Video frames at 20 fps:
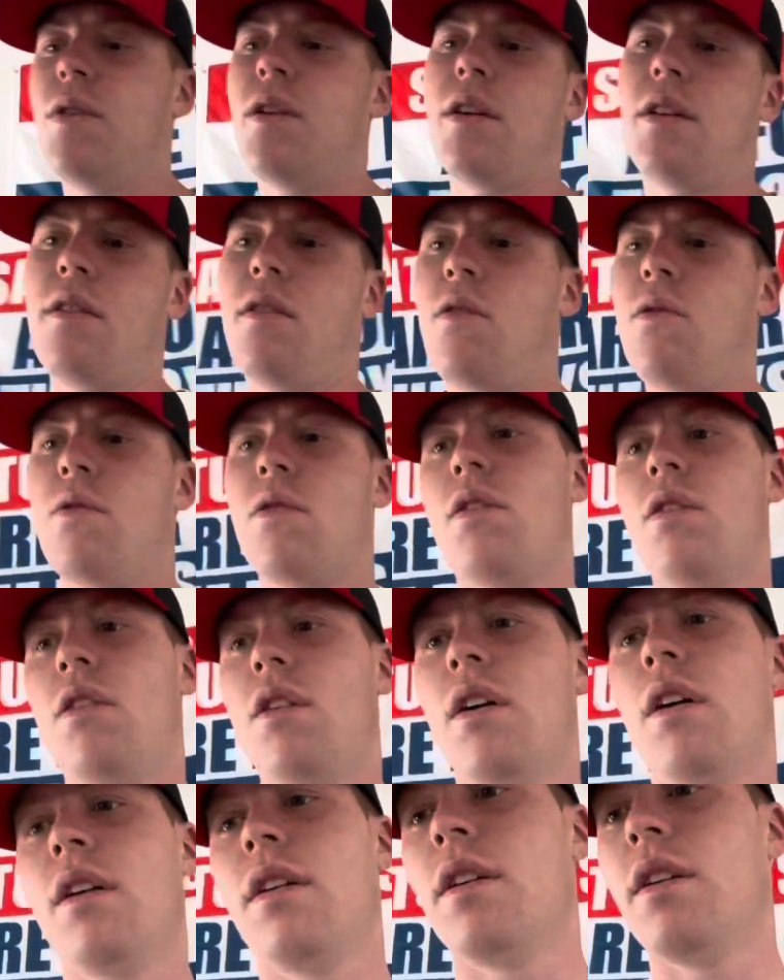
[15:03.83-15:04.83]
on the whole
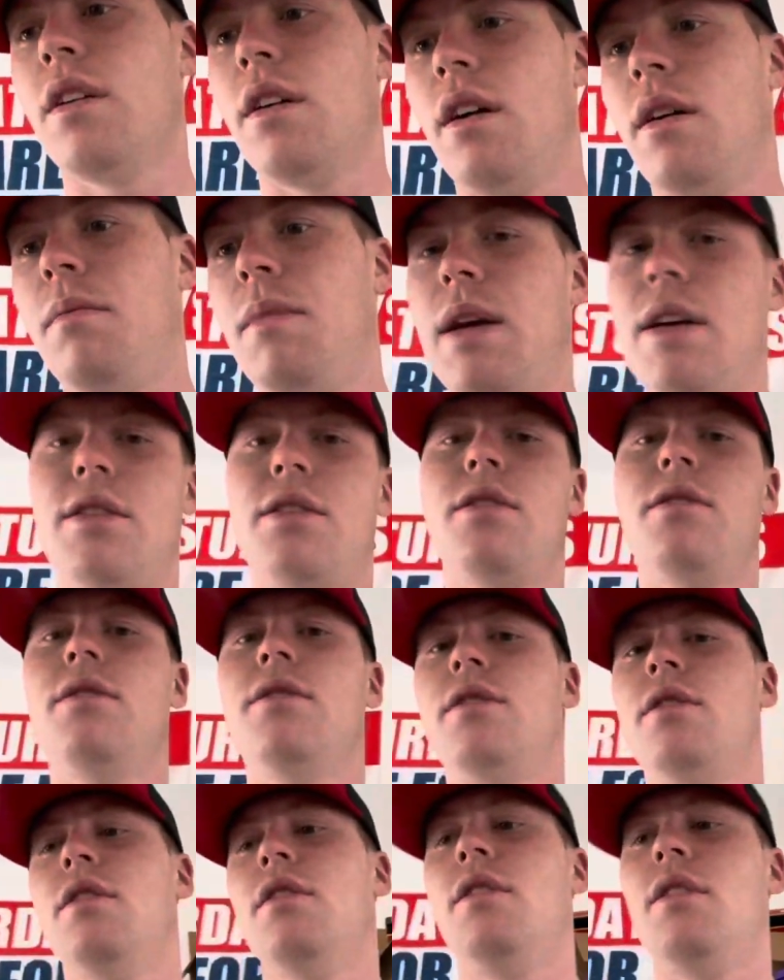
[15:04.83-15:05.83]
car, make sure
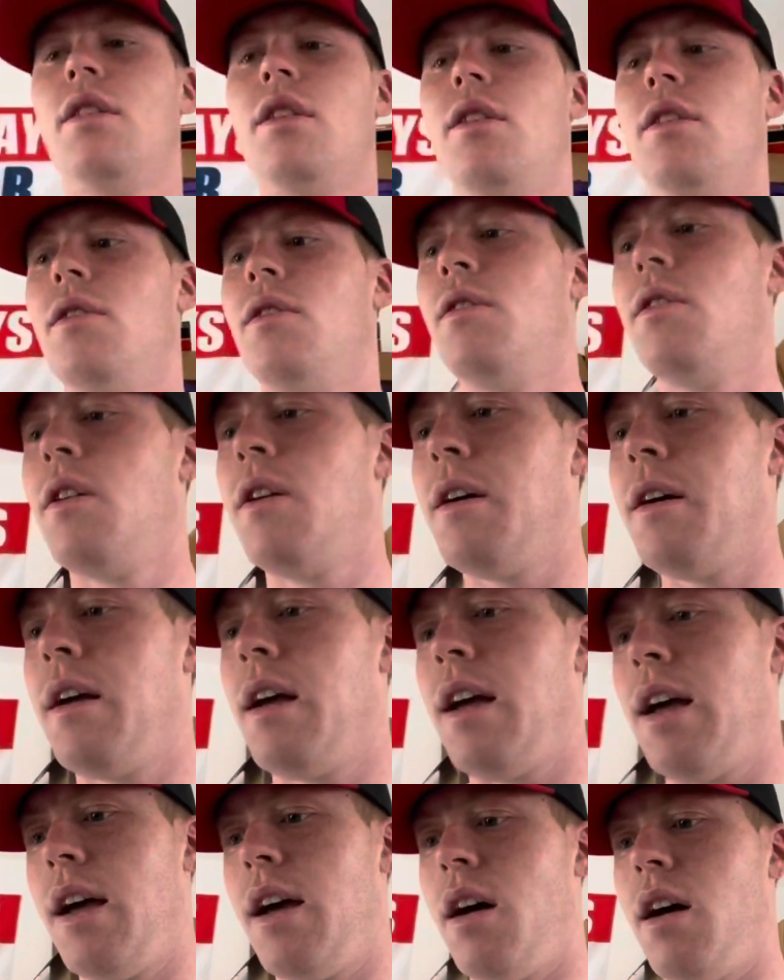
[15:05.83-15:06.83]
it's good to go
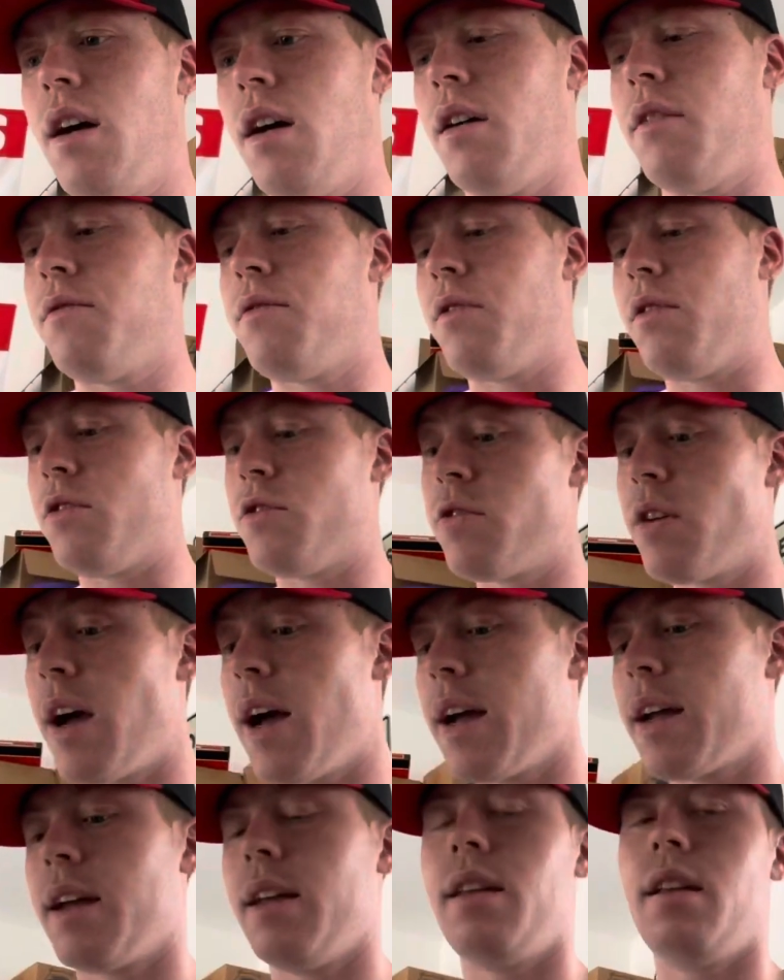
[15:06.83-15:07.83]
for the
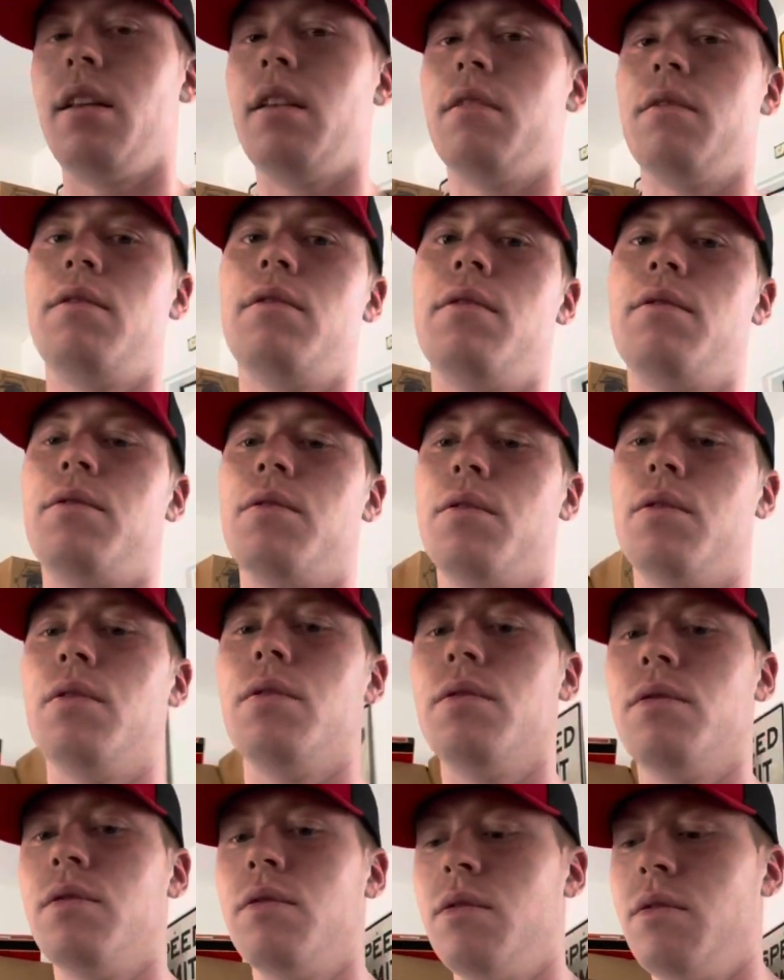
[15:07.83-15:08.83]
track, and then
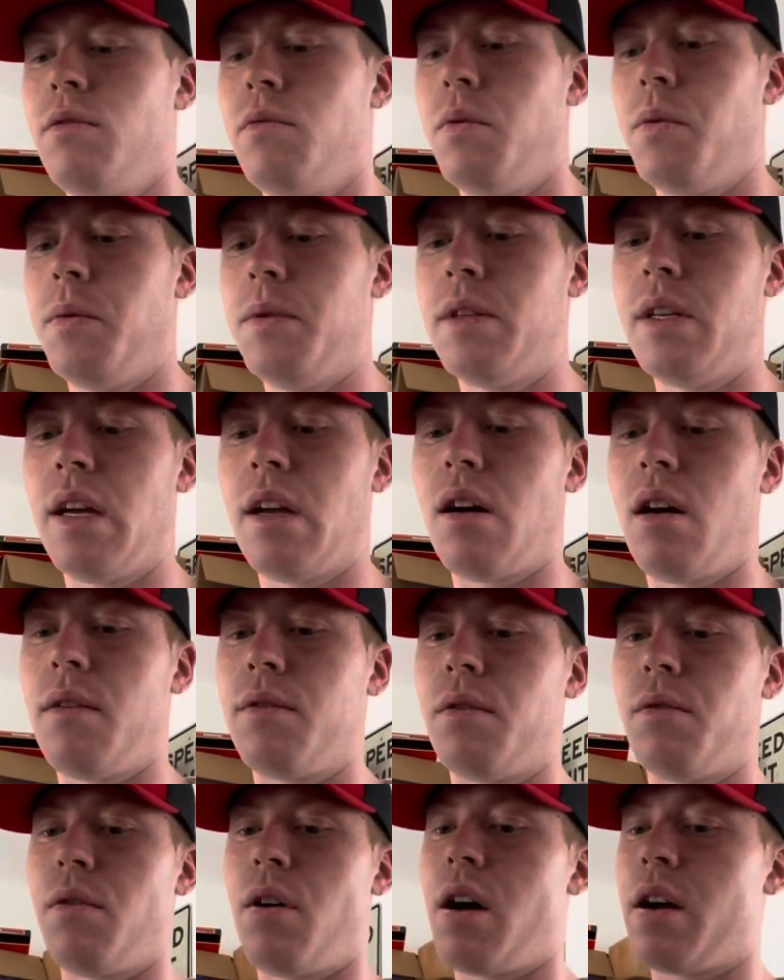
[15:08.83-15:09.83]
for when we take off
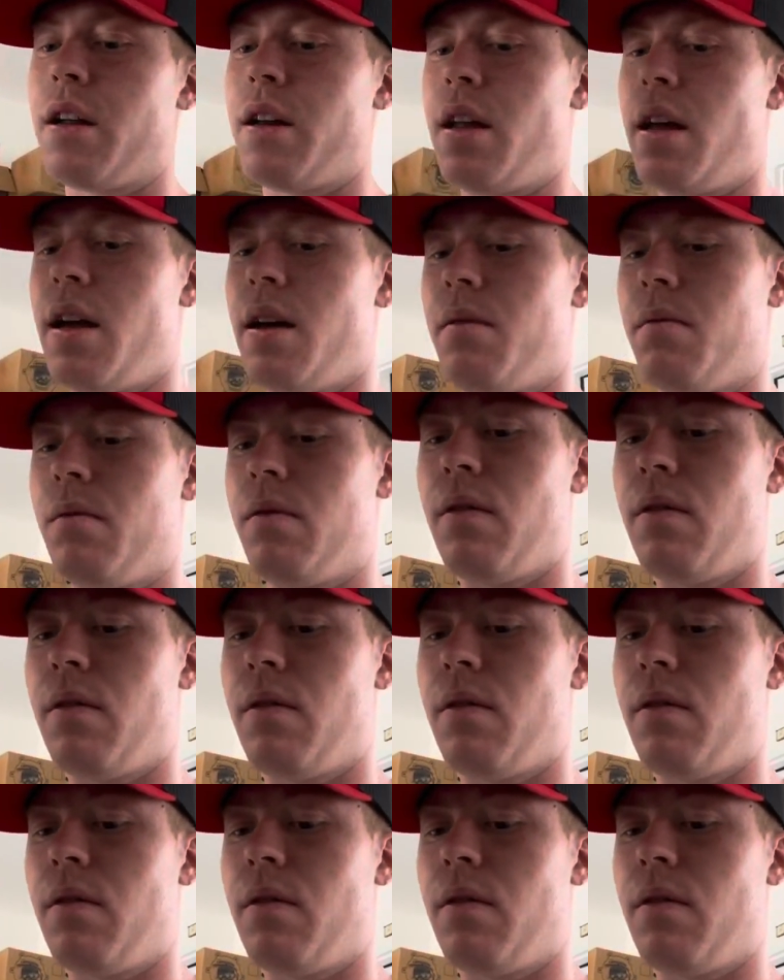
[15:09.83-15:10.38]
to Rockingham.